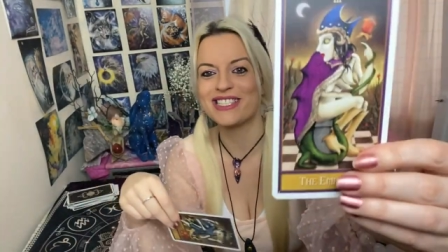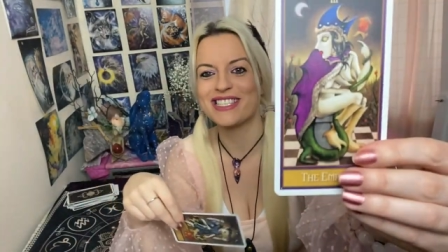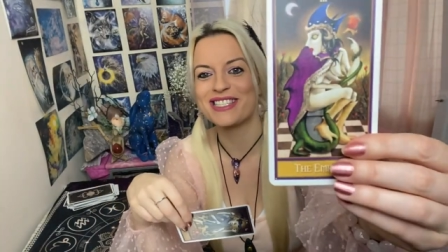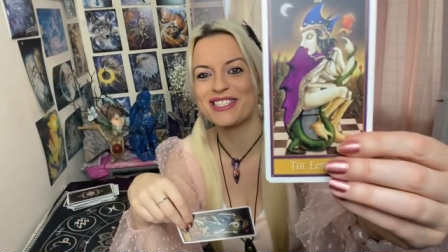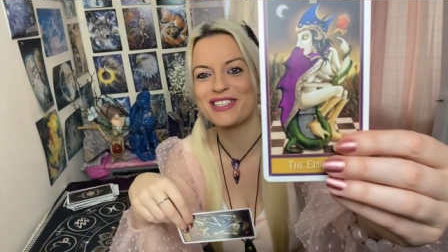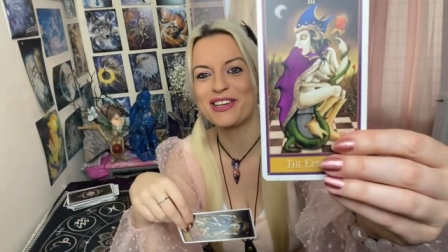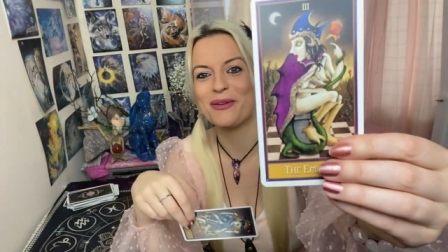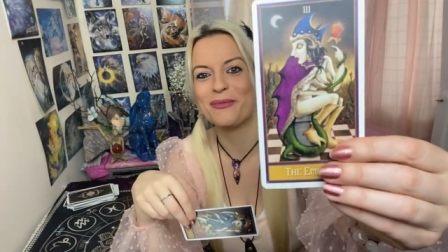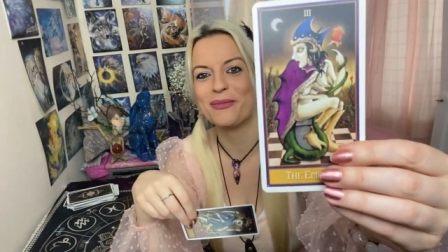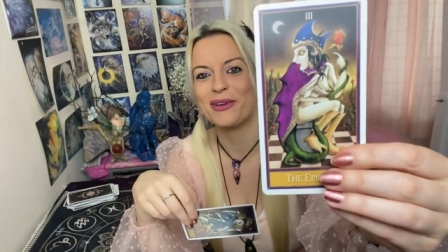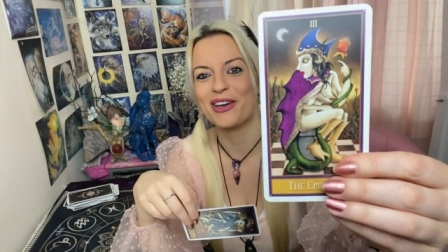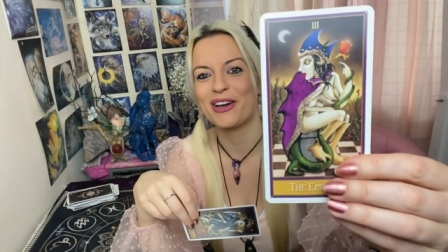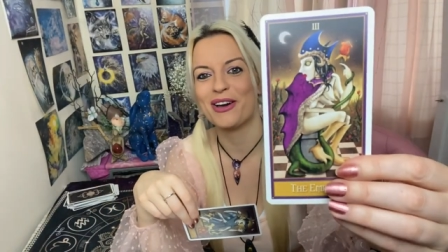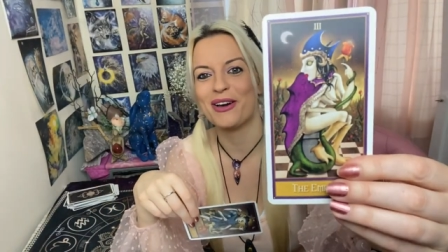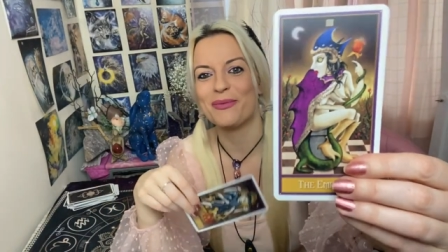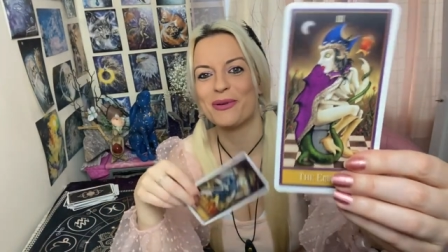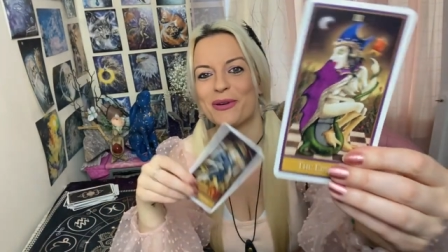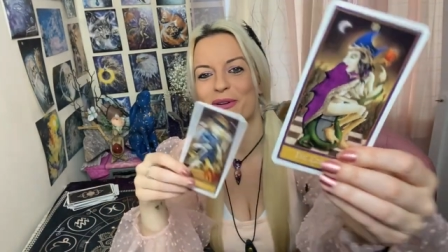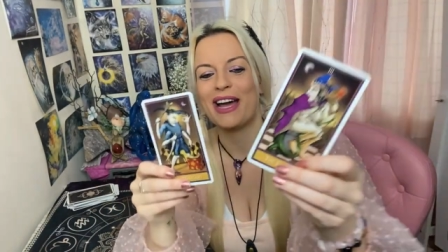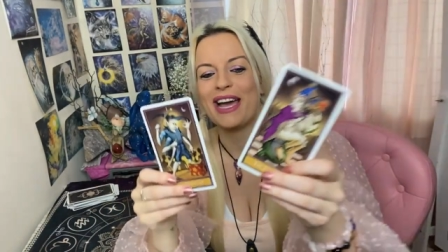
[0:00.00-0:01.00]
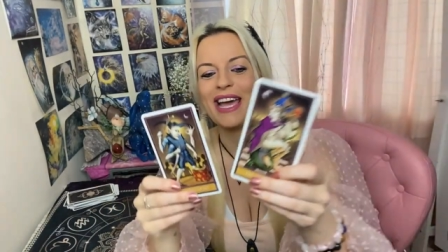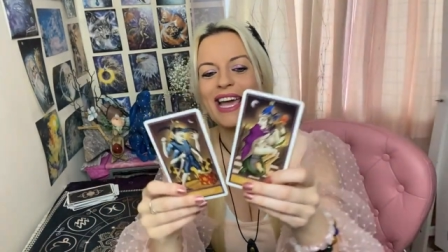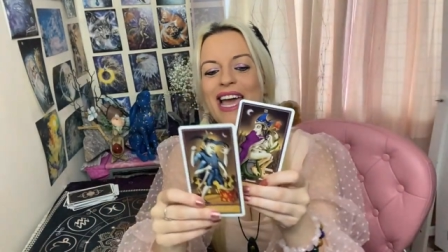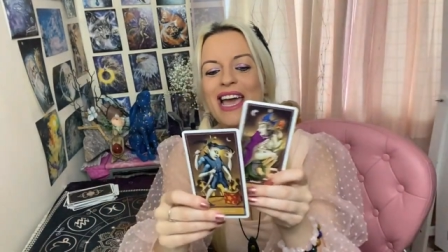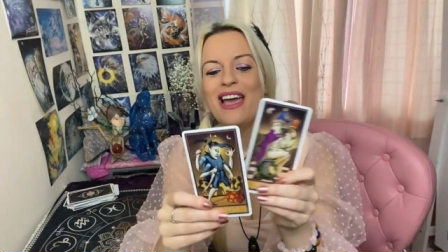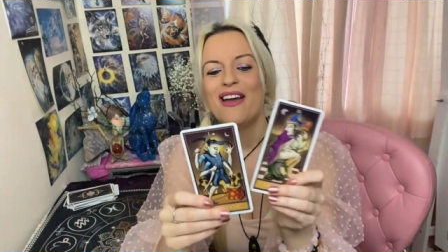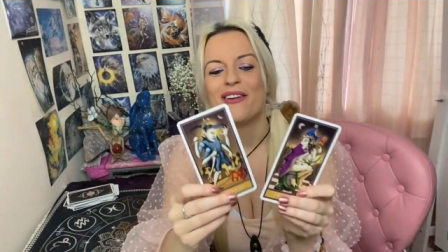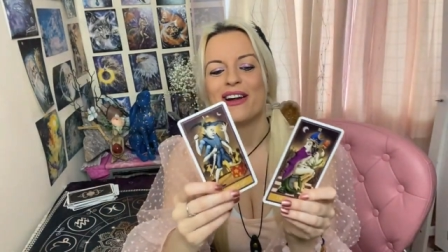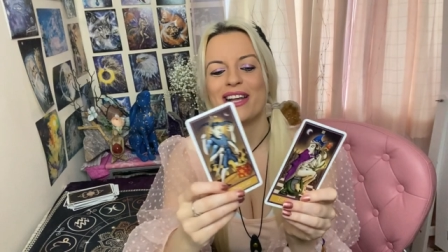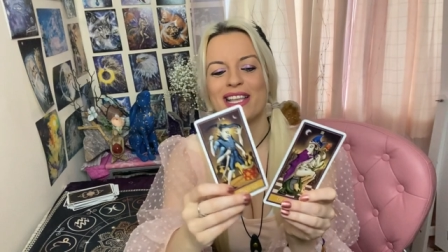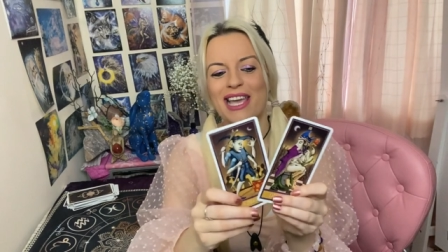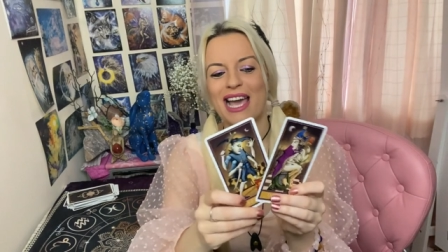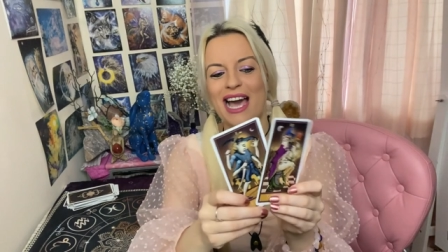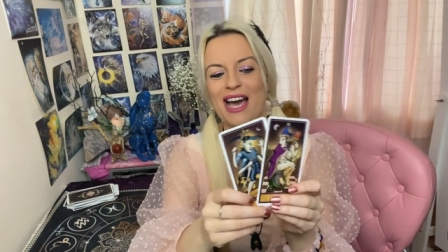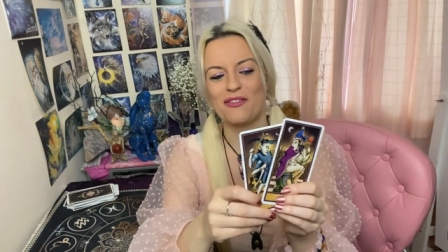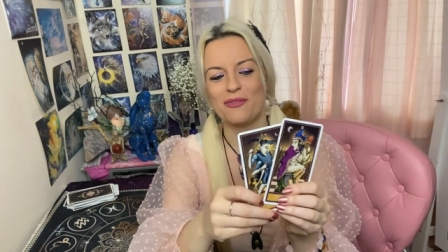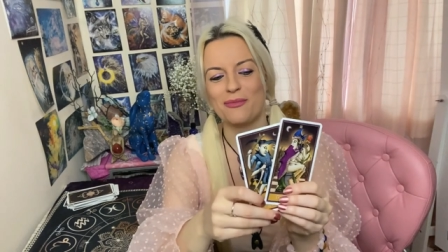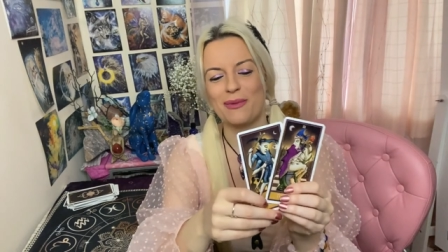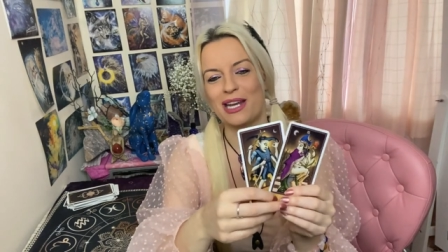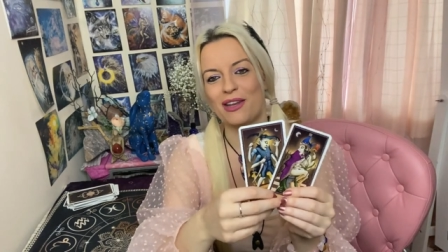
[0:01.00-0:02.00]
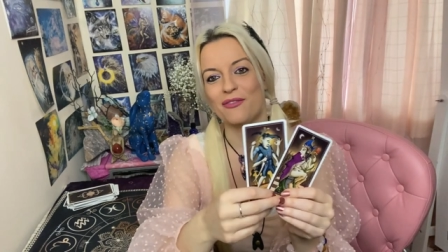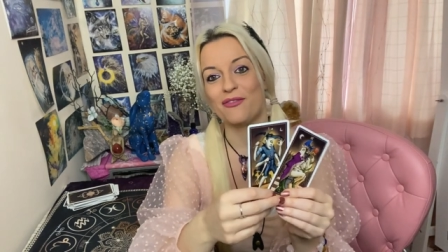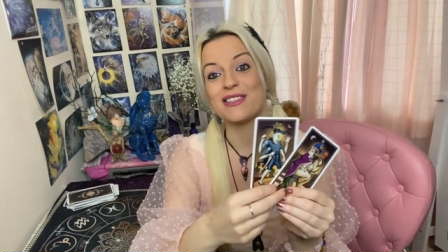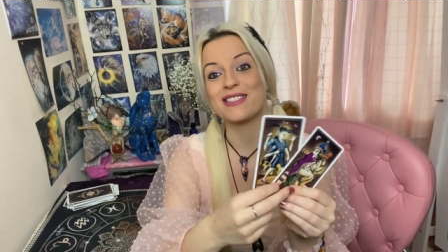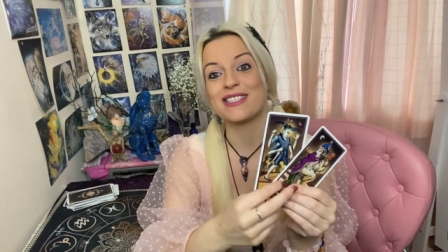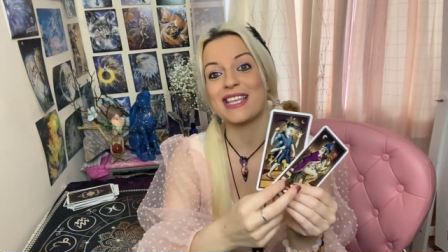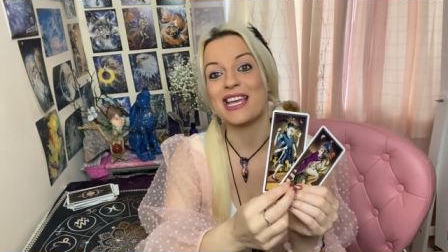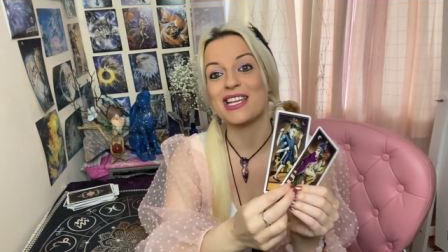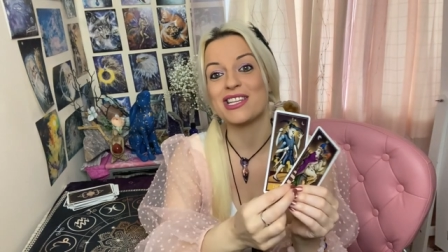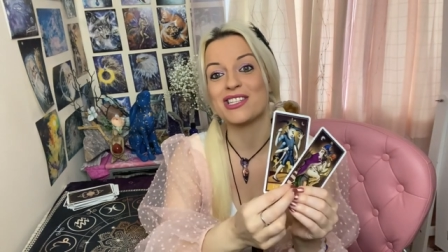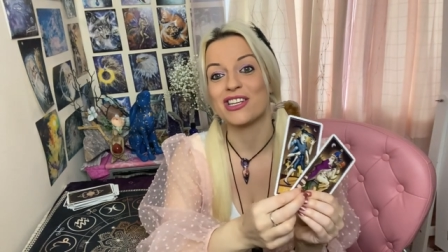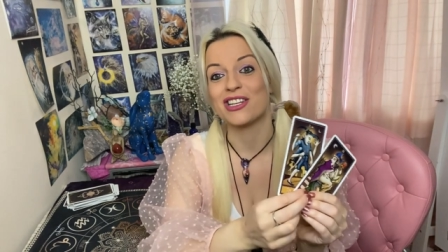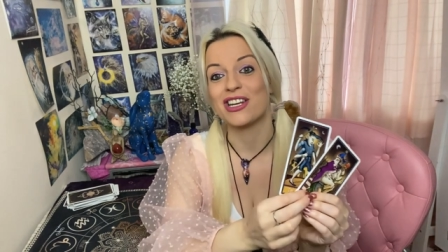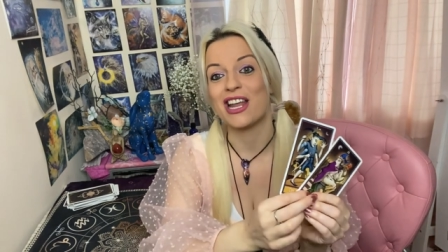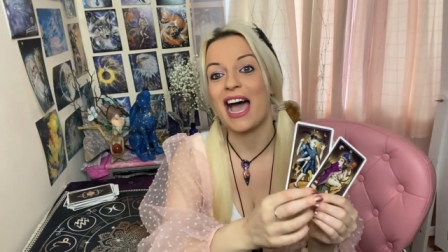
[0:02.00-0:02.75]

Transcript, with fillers: is coming up, all right? When you have a manifestation